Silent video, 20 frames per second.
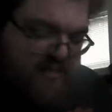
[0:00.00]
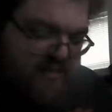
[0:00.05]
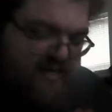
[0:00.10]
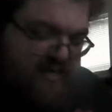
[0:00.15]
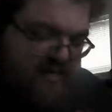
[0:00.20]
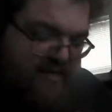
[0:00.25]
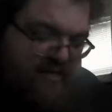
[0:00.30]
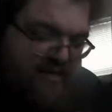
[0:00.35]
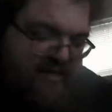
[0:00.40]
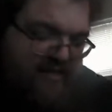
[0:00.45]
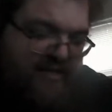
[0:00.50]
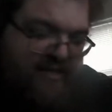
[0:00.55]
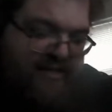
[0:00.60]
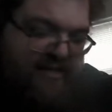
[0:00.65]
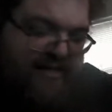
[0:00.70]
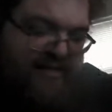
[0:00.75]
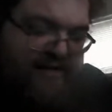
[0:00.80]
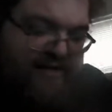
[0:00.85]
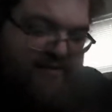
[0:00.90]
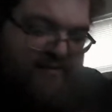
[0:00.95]
And like with
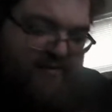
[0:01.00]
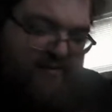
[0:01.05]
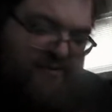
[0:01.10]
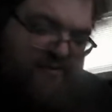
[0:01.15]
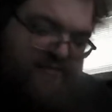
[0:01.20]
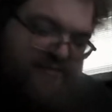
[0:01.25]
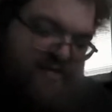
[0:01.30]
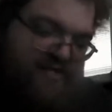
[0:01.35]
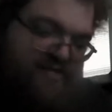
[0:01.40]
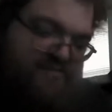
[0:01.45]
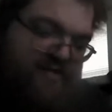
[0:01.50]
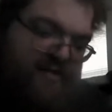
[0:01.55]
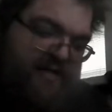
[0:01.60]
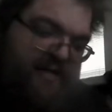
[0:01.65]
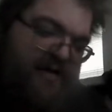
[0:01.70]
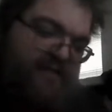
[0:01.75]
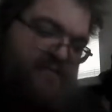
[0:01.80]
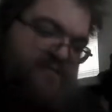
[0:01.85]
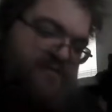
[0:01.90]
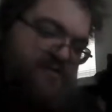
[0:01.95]
Lego, has many
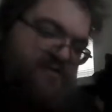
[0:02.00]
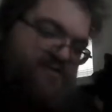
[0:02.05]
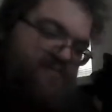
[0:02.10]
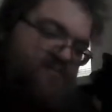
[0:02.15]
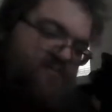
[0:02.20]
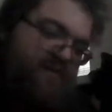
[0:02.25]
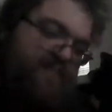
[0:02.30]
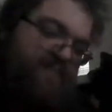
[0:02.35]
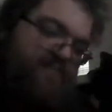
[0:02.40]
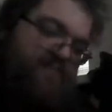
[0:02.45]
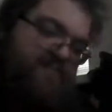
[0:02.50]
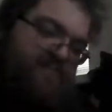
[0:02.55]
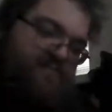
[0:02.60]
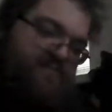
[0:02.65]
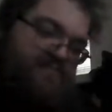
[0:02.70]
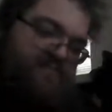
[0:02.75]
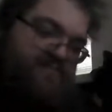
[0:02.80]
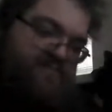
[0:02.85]
options for whips.